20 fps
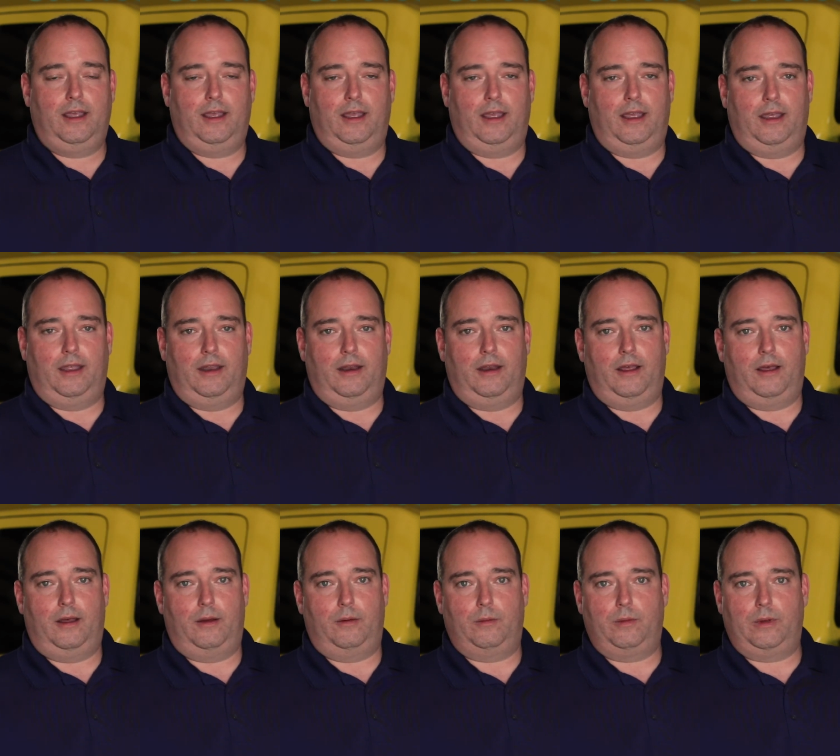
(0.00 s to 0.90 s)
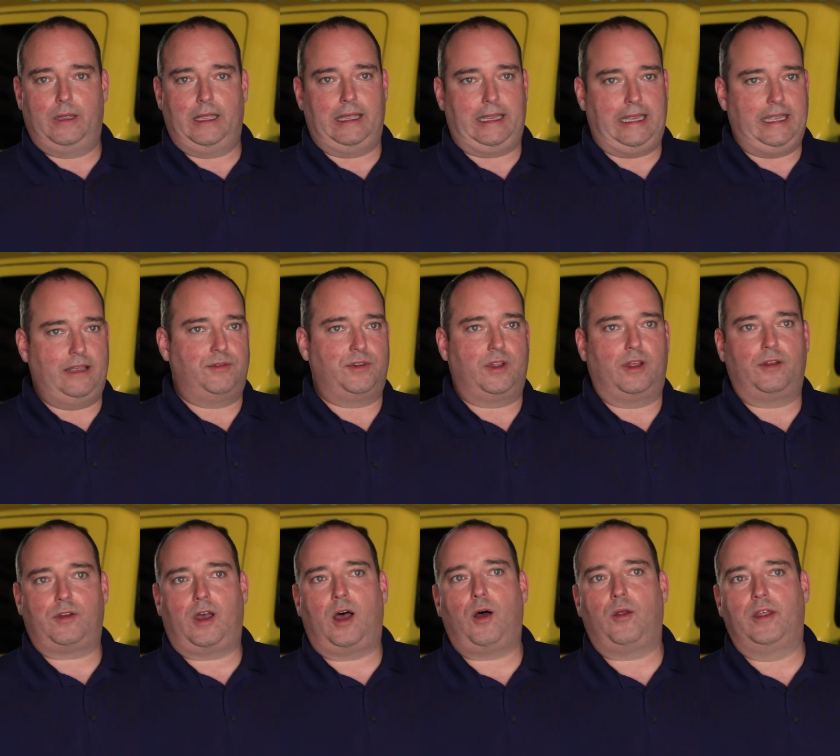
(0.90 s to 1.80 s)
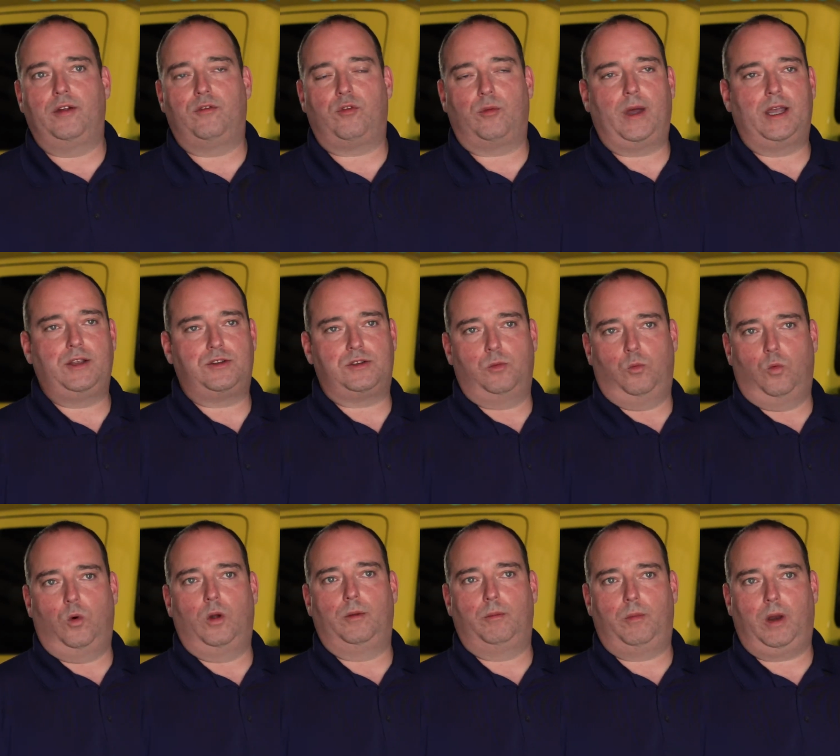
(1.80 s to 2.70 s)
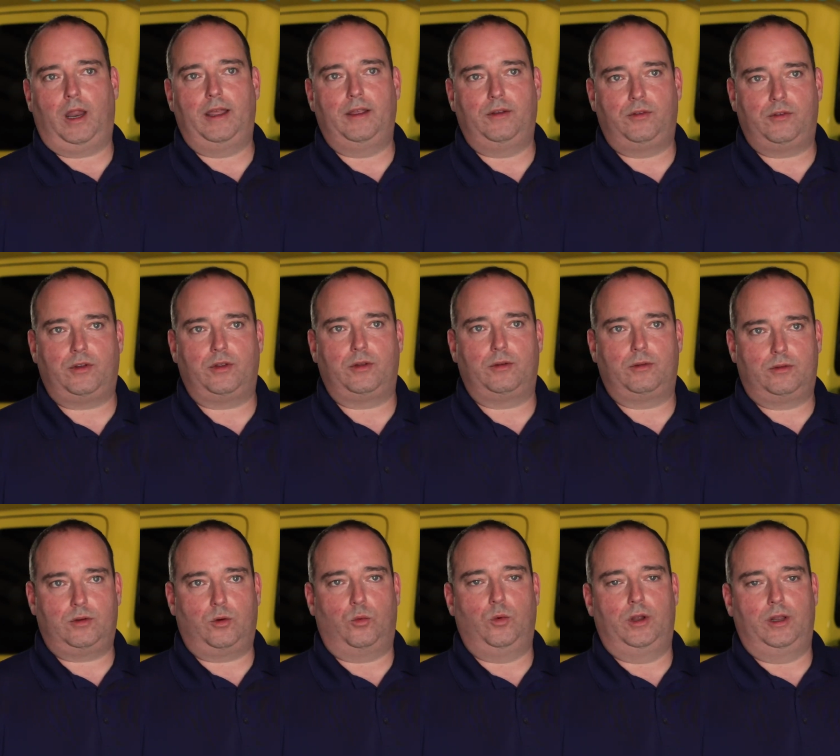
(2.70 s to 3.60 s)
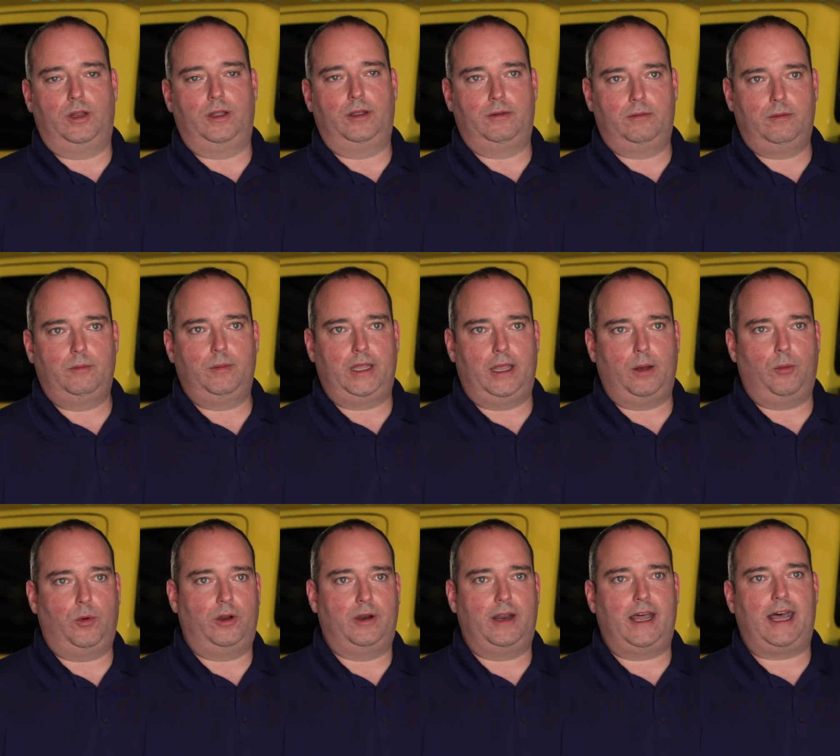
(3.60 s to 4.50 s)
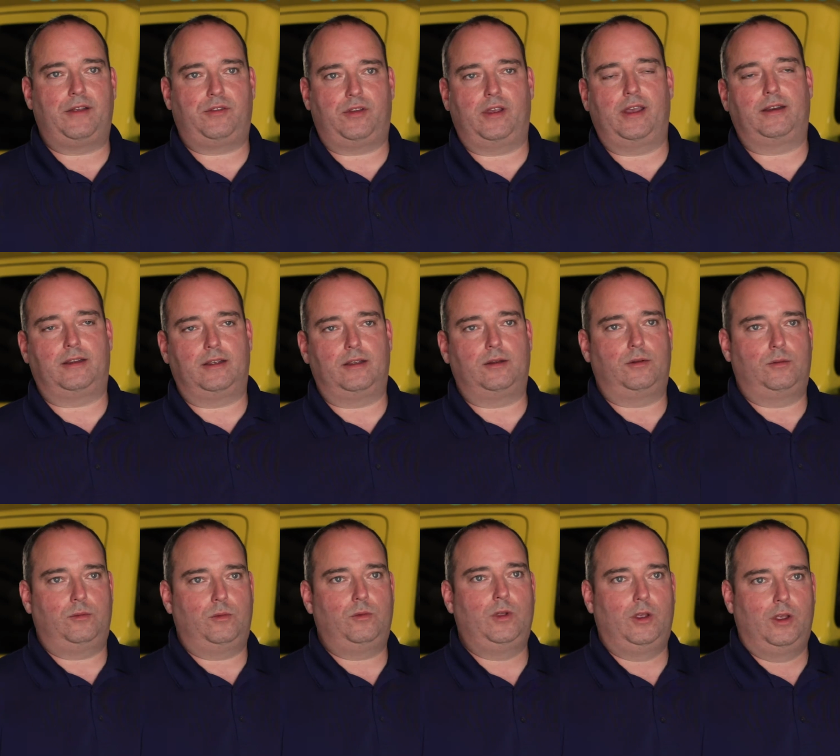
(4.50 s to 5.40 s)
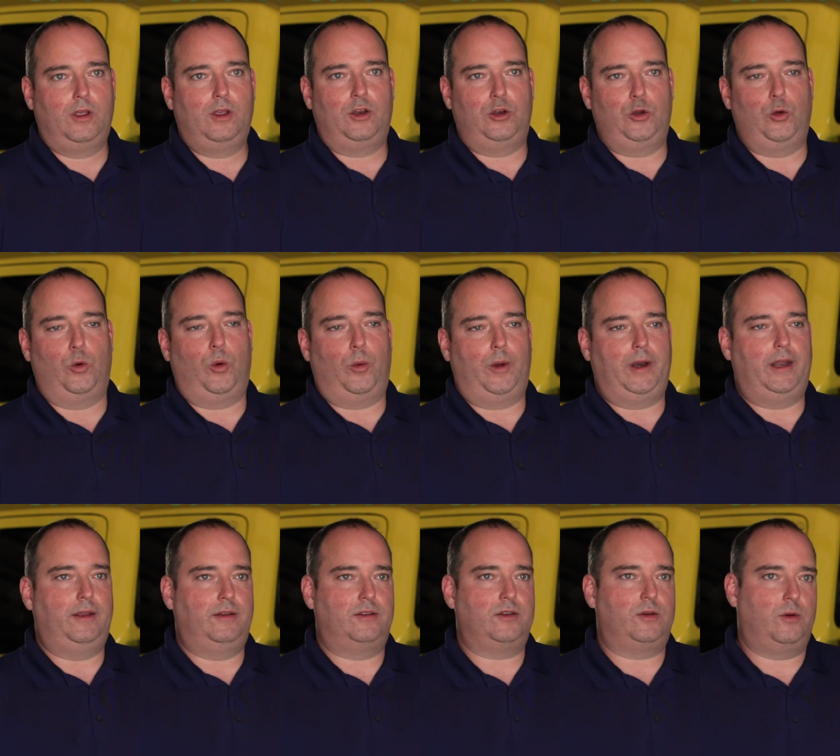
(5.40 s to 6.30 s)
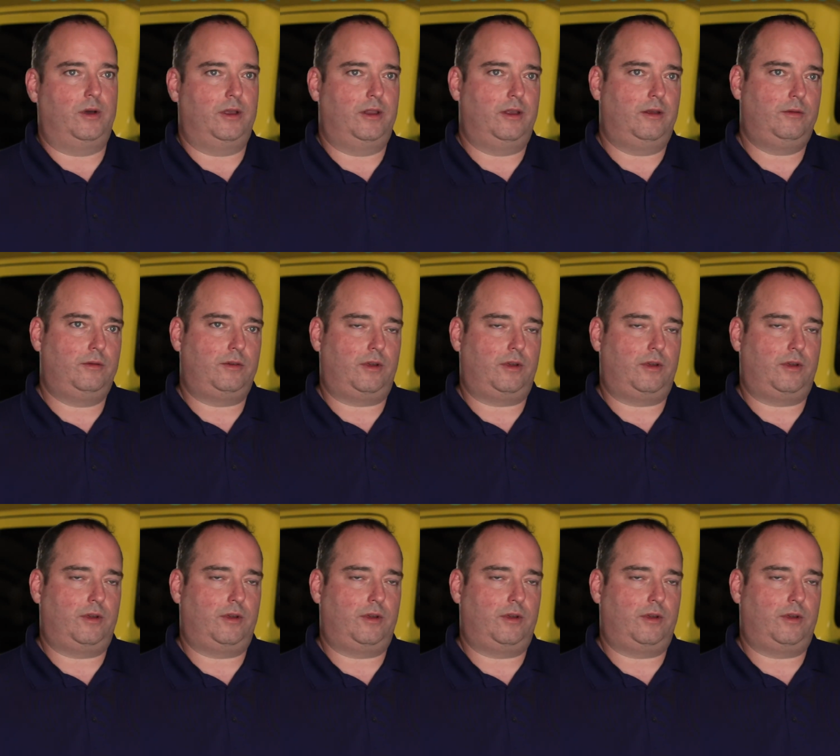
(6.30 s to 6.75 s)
and it gives us all the information in one place to really be able to dissect it, do what we need to with it.